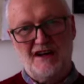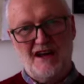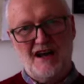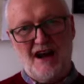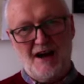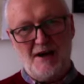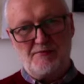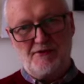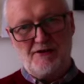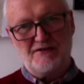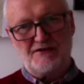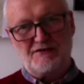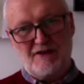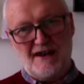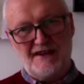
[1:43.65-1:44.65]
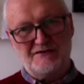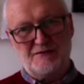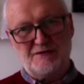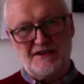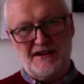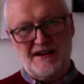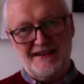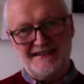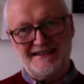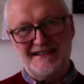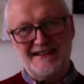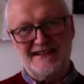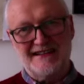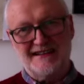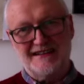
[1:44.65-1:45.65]
I approached friends with the
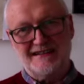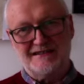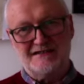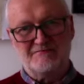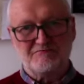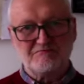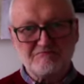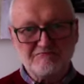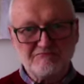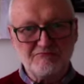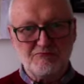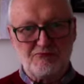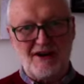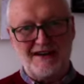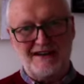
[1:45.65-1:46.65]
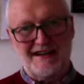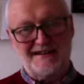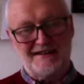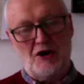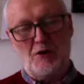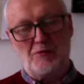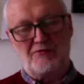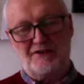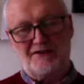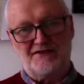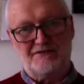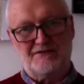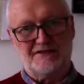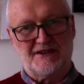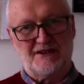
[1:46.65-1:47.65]
idea and Brainland the opera as a
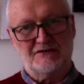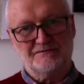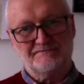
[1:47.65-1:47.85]
result.